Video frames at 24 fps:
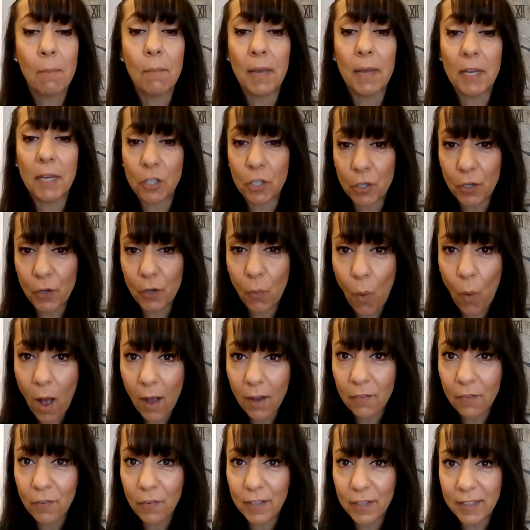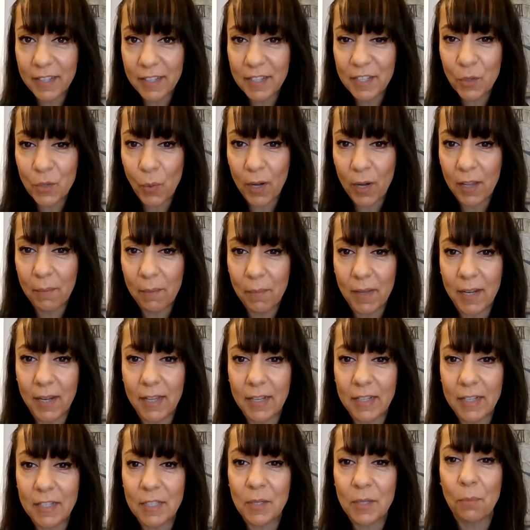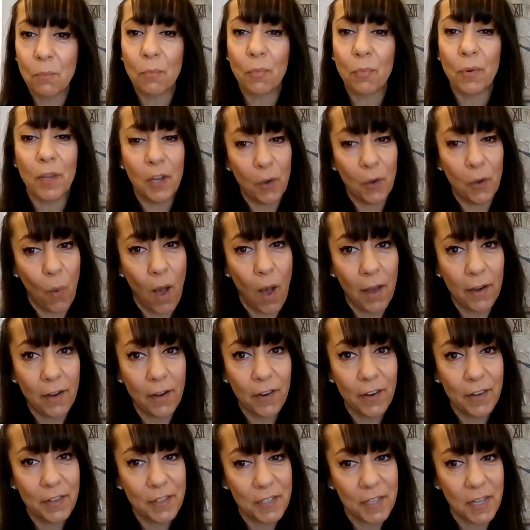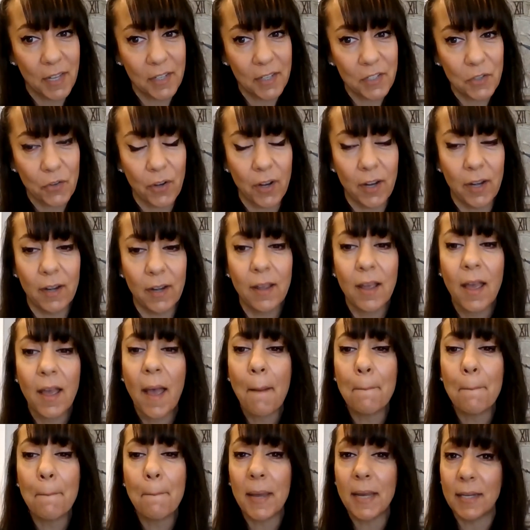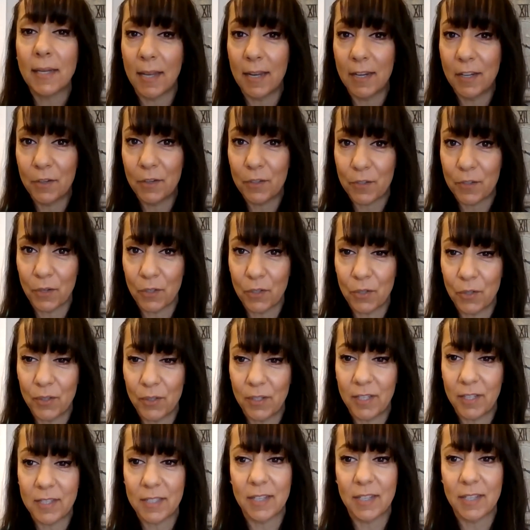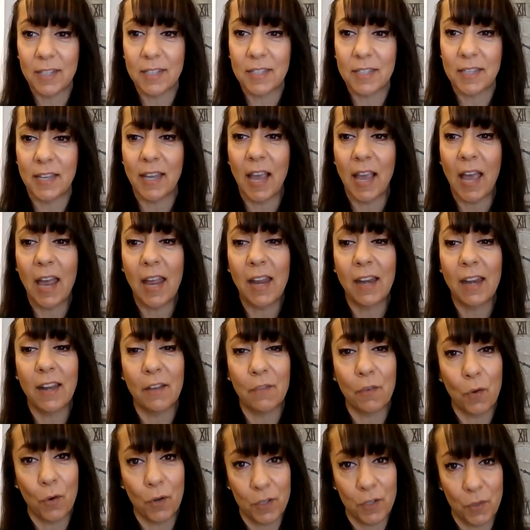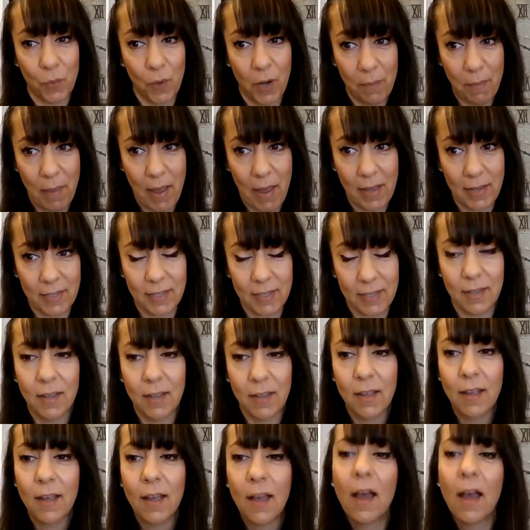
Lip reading: Make sure to walk for at least 20 minutes, bring your water and sunscreen, maintain your social distancing, and of course, wear a mask.